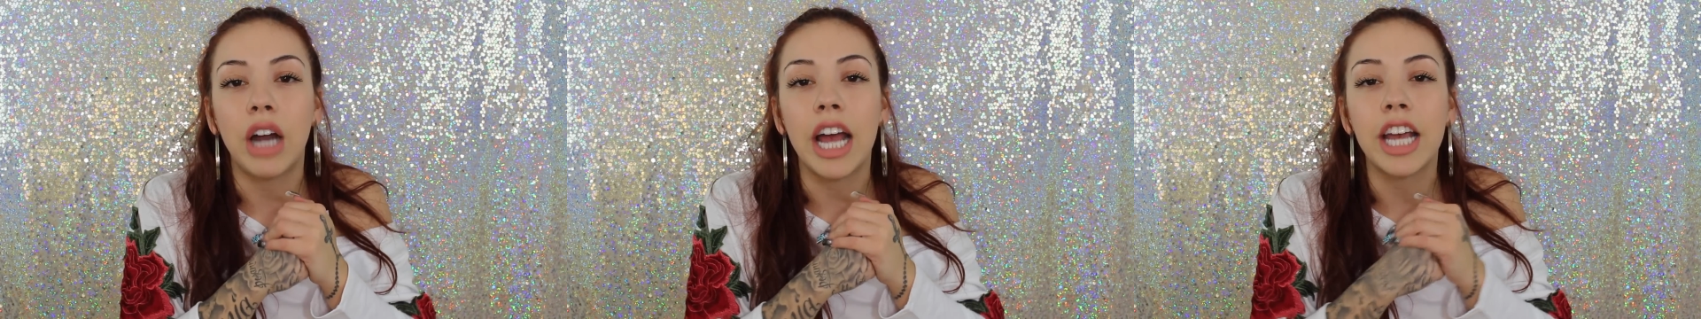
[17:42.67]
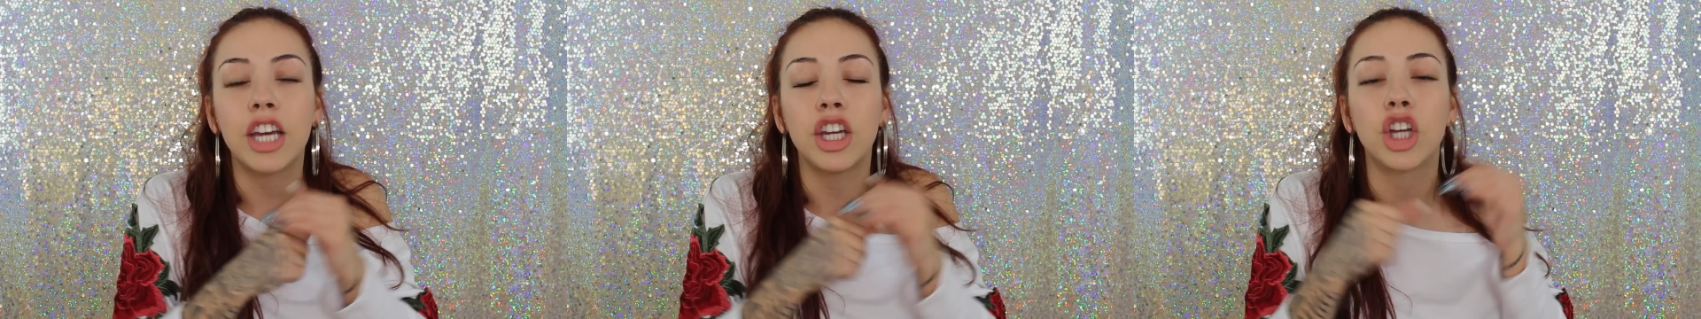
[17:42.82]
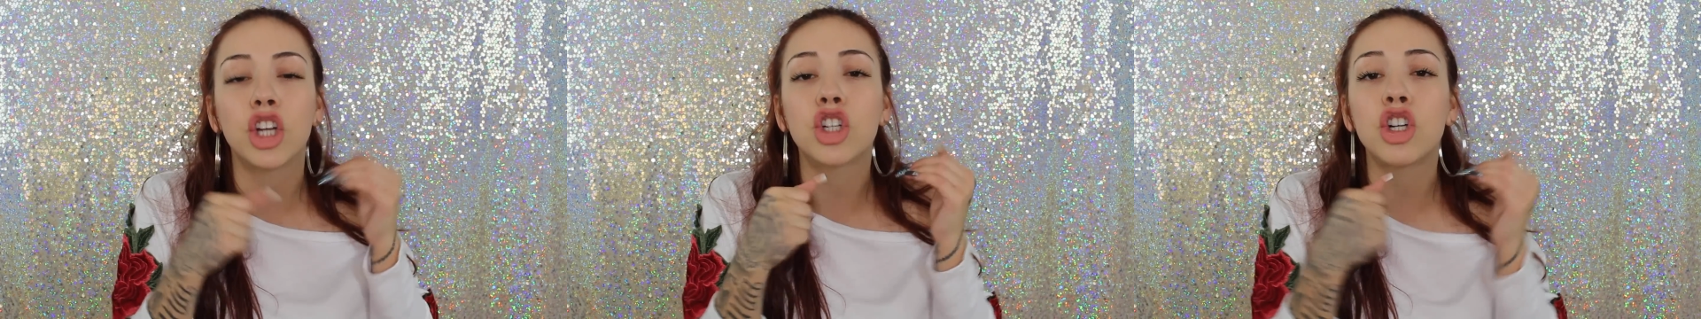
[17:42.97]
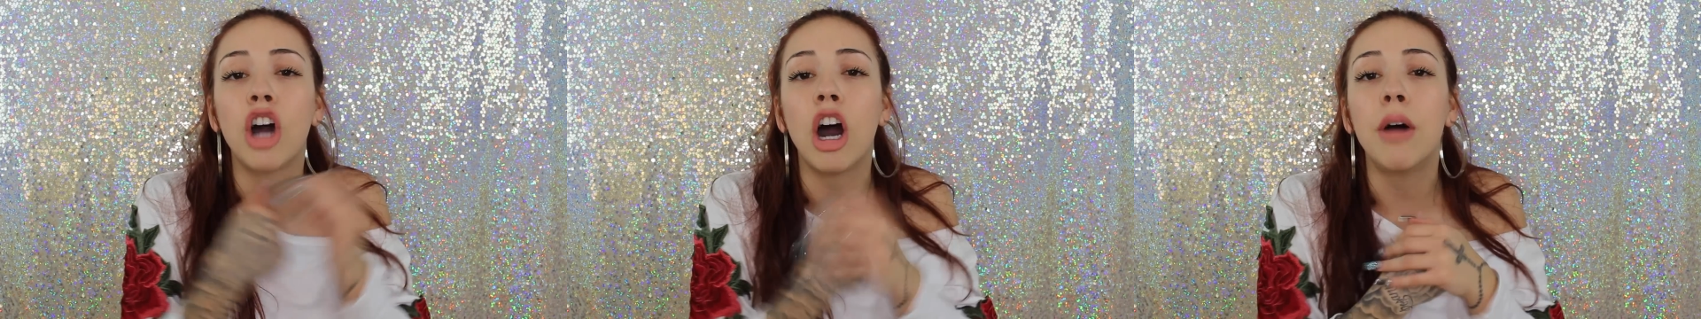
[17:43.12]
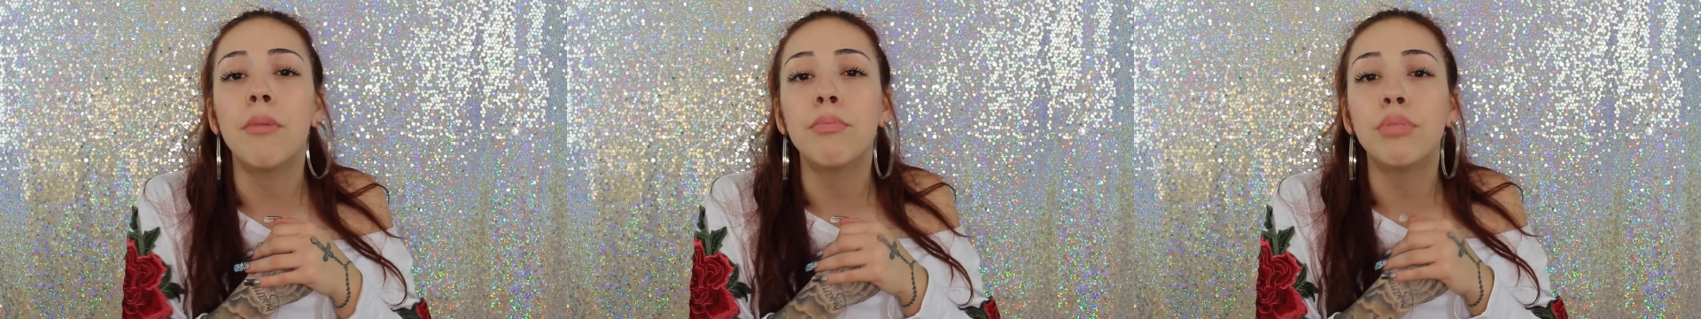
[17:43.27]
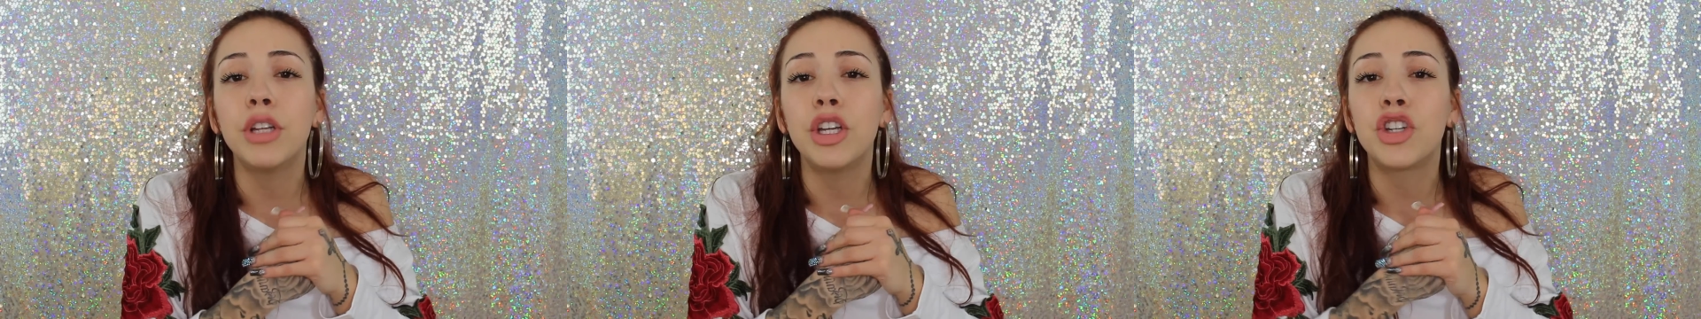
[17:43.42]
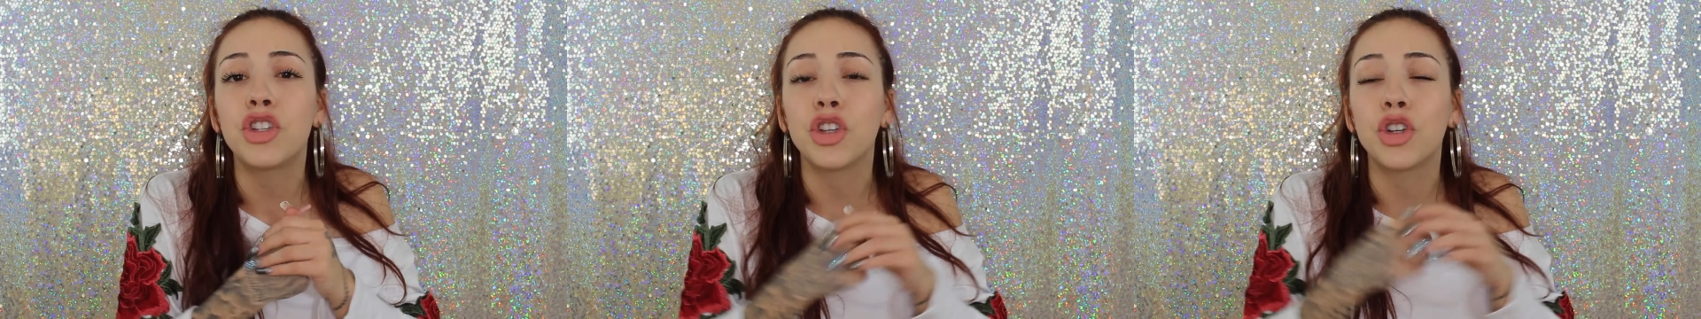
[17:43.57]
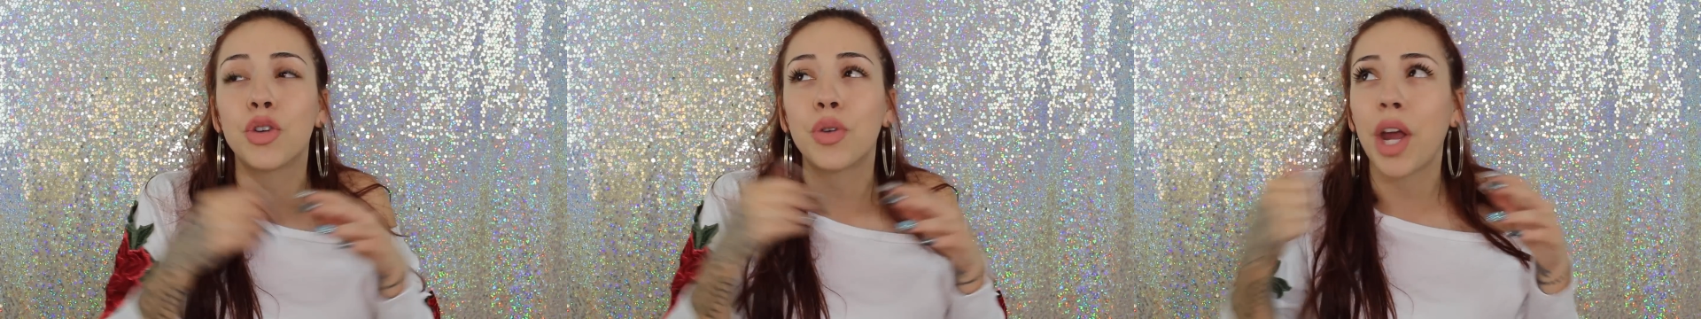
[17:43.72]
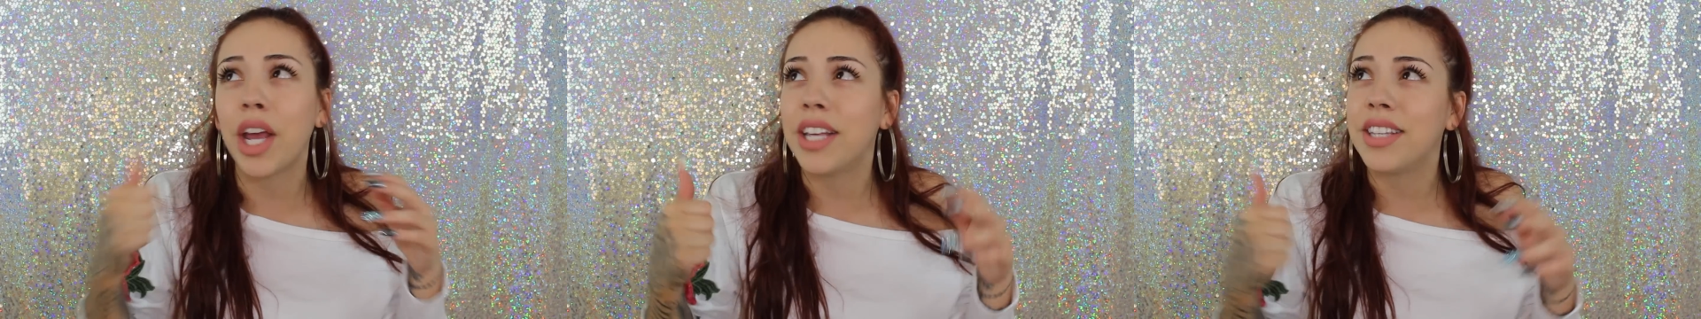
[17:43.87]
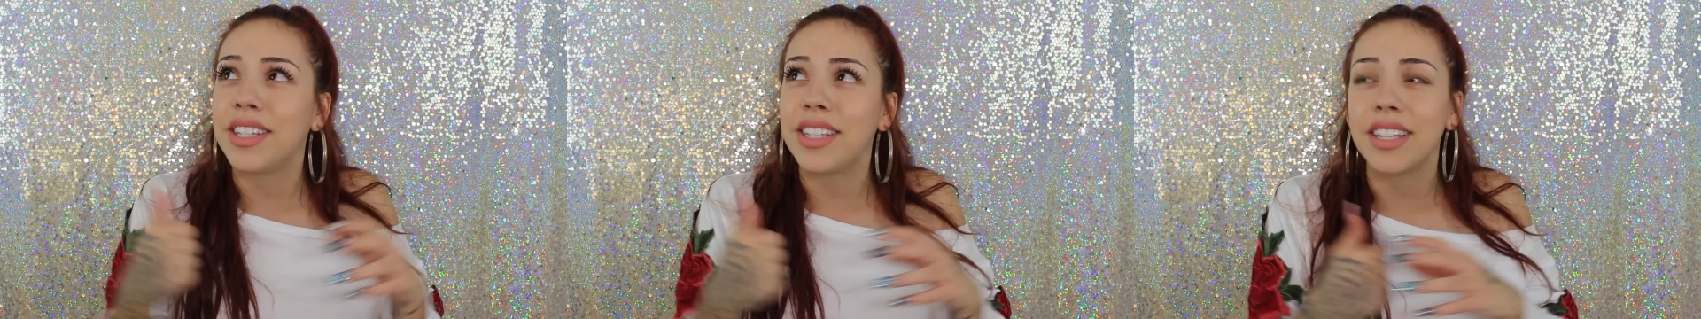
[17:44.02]
I could accomplish the
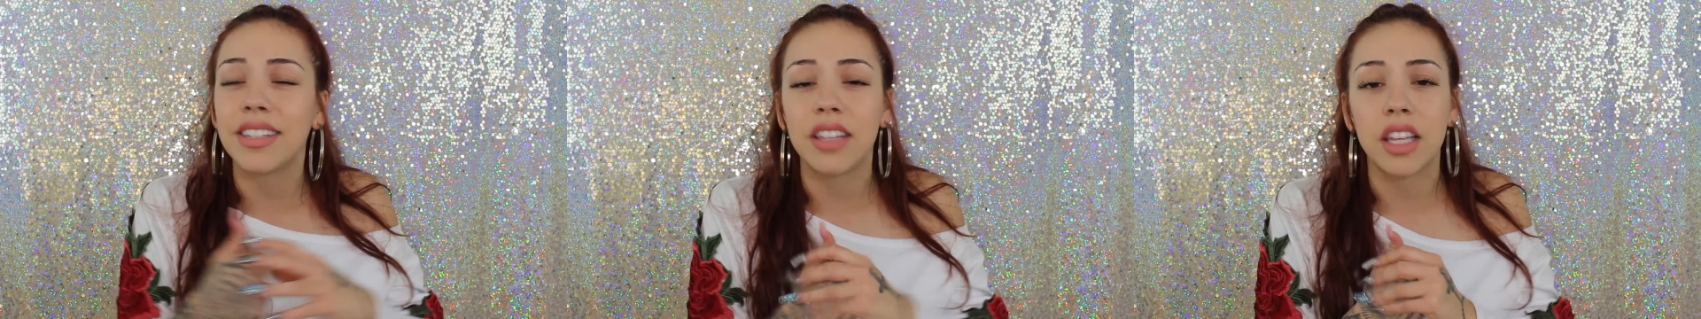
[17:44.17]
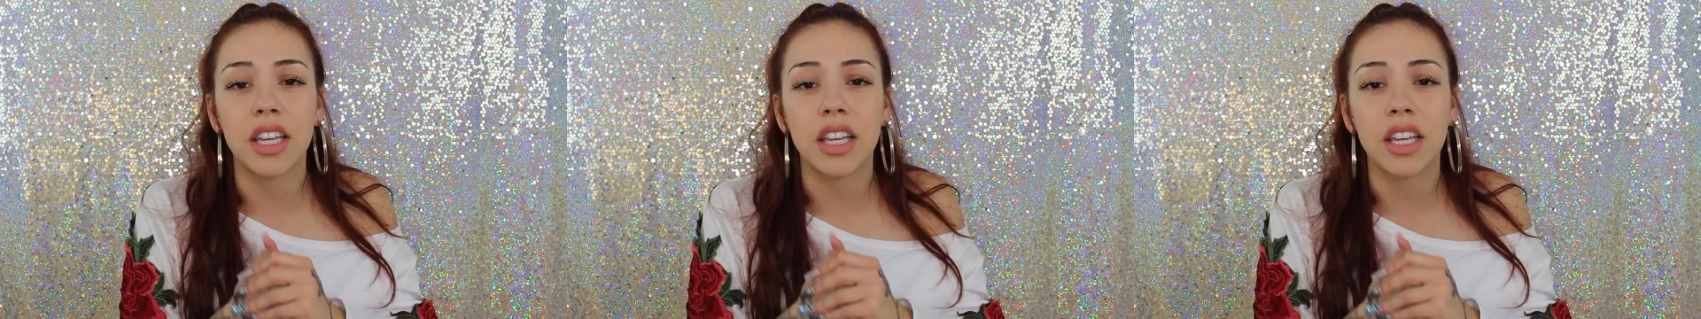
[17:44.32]
craziest